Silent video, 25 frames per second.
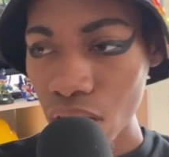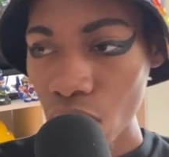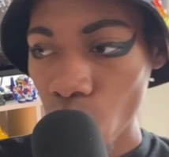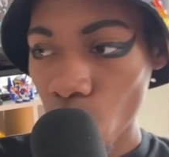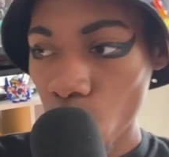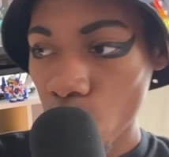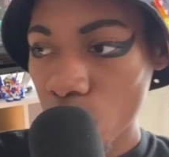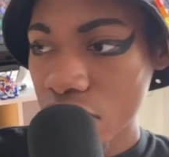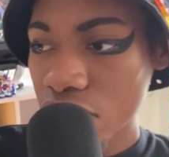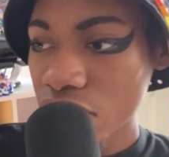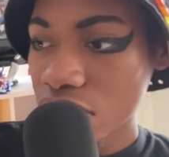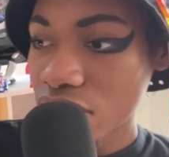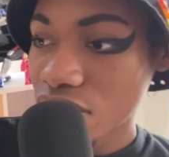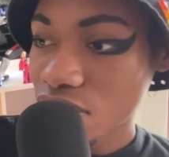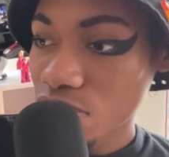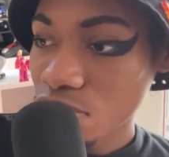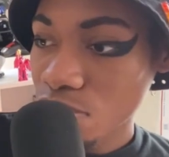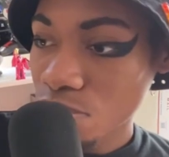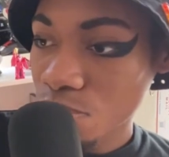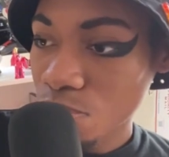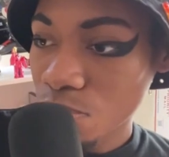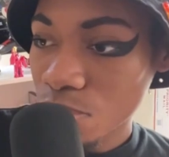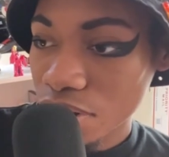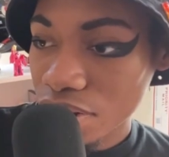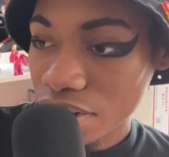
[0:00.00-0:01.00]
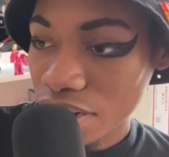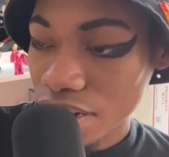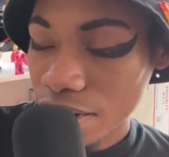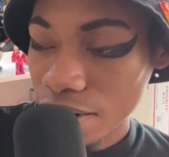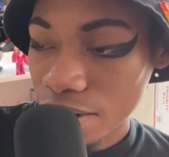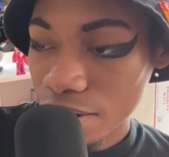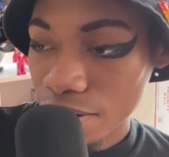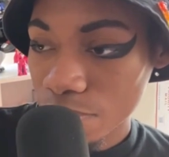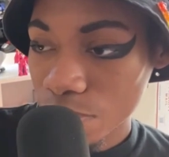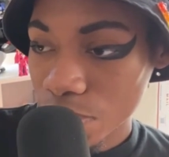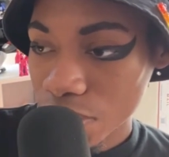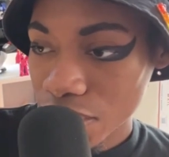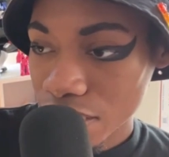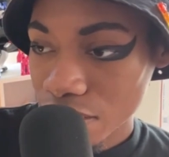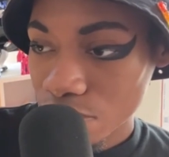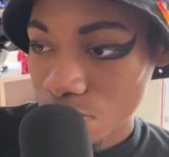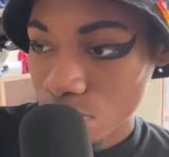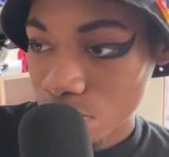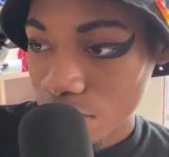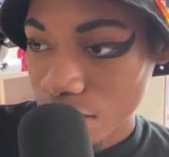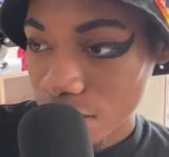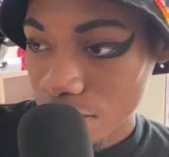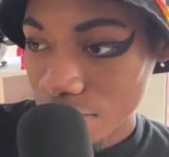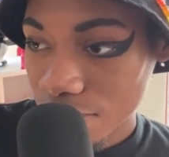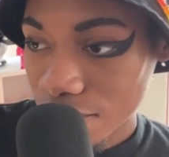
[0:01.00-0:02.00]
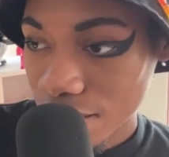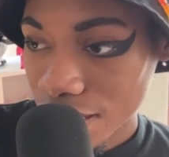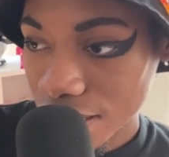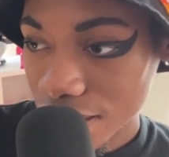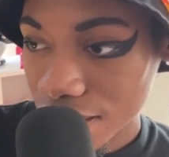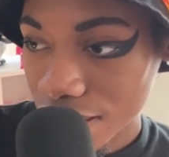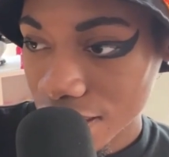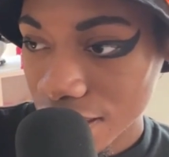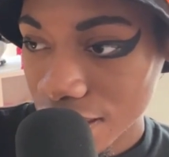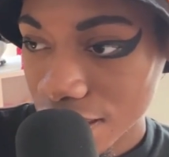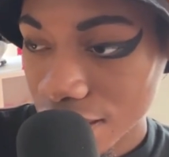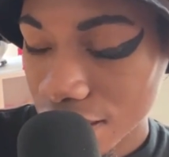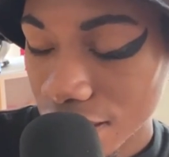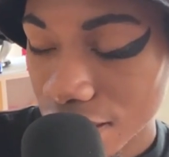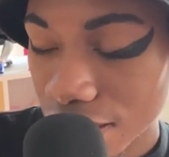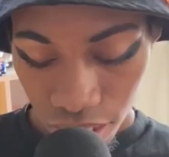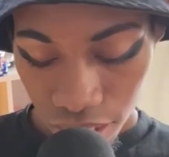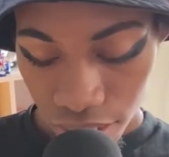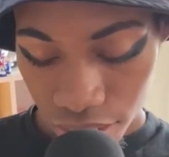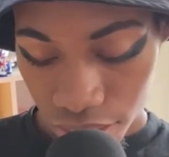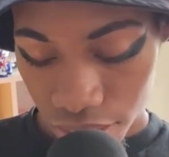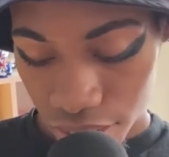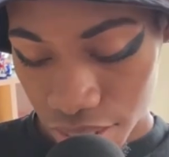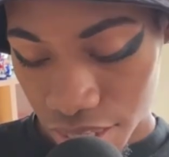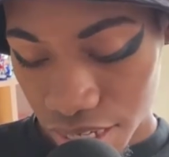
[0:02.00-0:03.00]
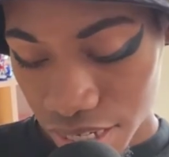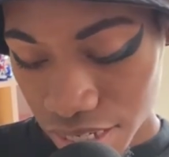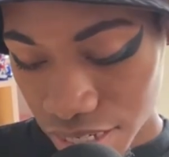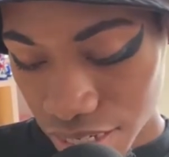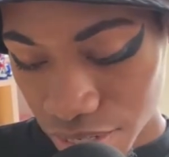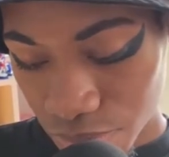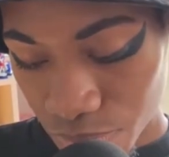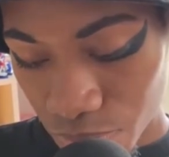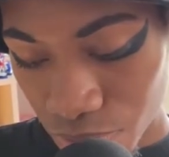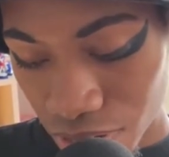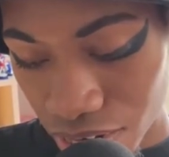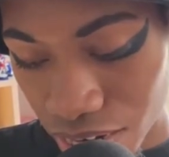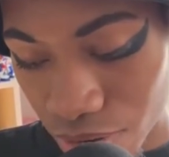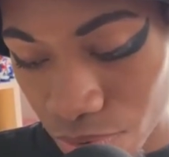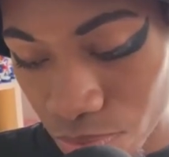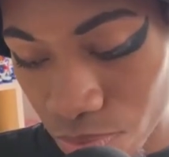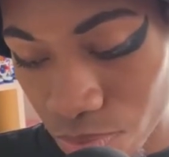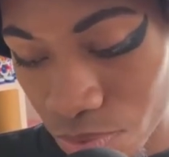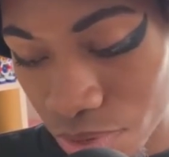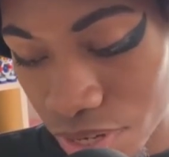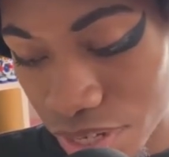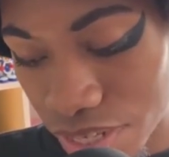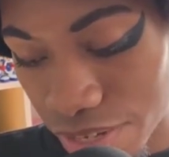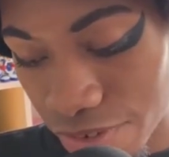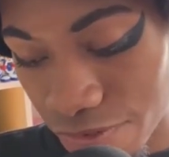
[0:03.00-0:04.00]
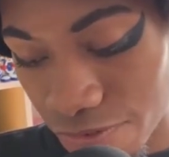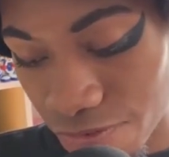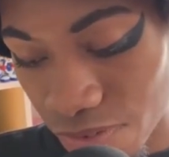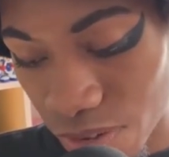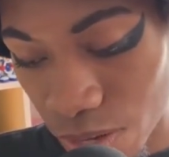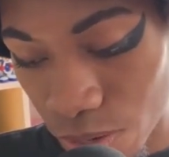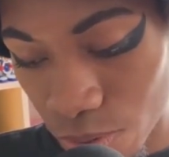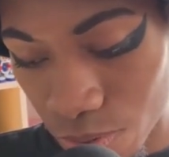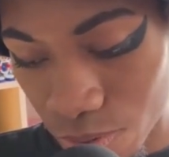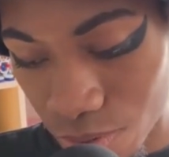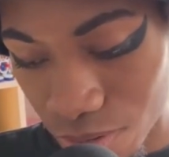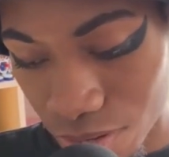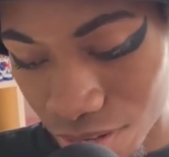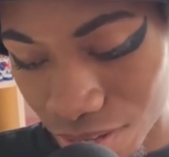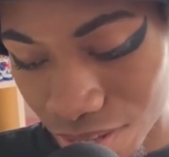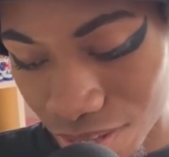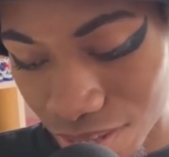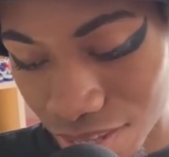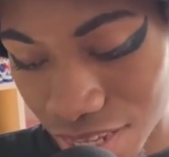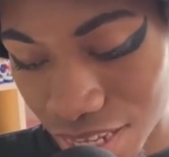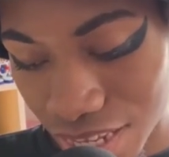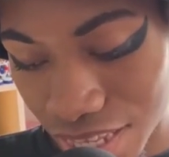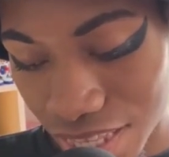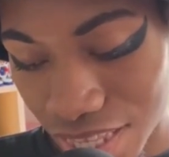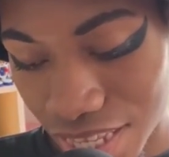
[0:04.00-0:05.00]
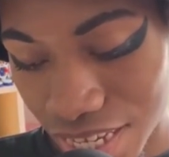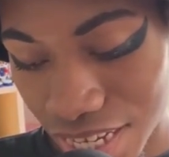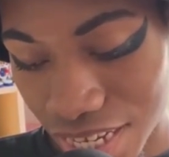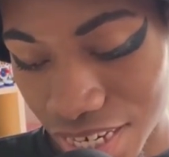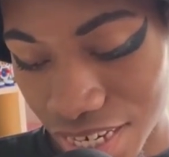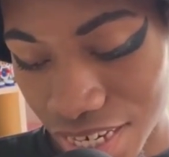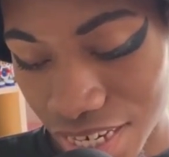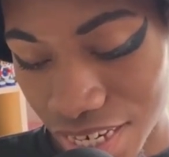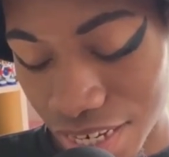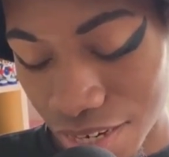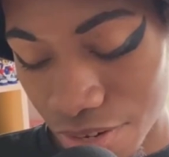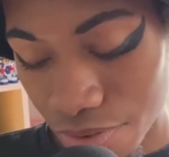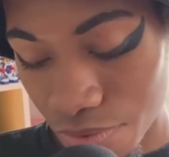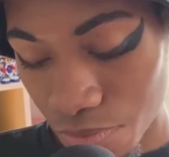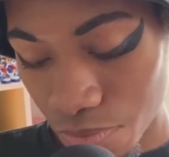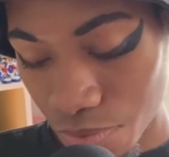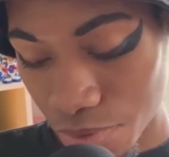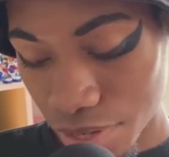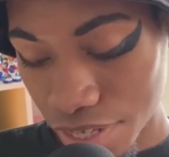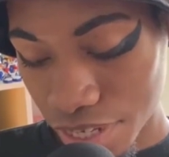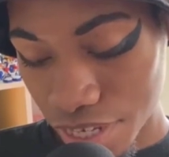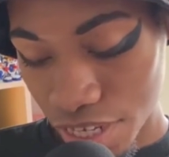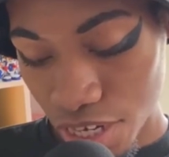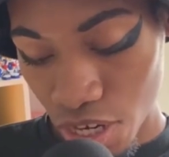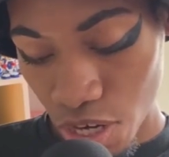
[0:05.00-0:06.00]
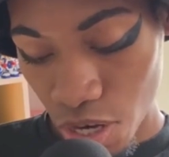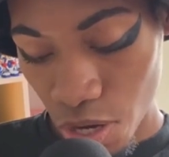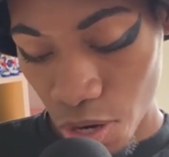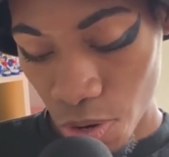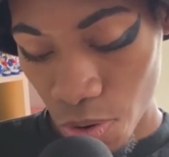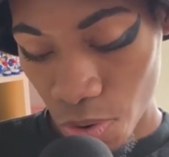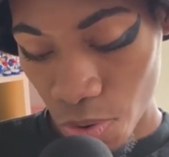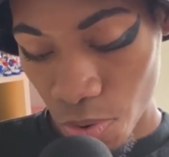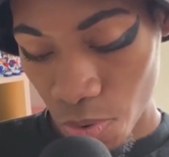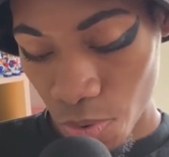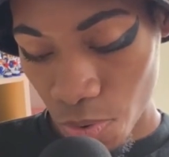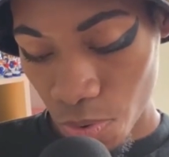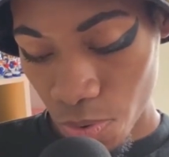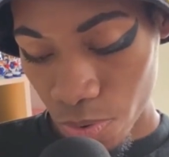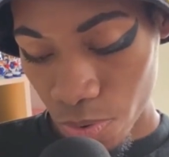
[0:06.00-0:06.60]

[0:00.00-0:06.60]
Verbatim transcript: When did Zero One air? Was that 2019? This is where I really felt that they didn't really know